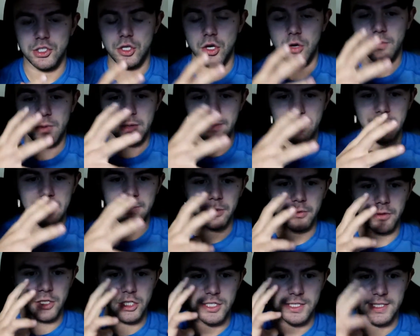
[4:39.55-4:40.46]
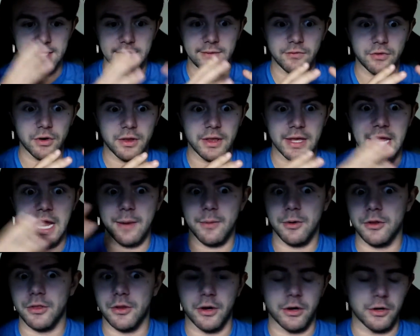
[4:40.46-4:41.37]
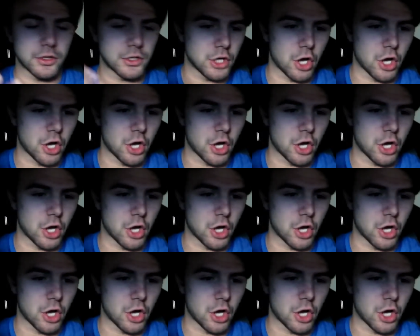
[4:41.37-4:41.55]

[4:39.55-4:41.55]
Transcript: so many people that just sit in front of the camera and they're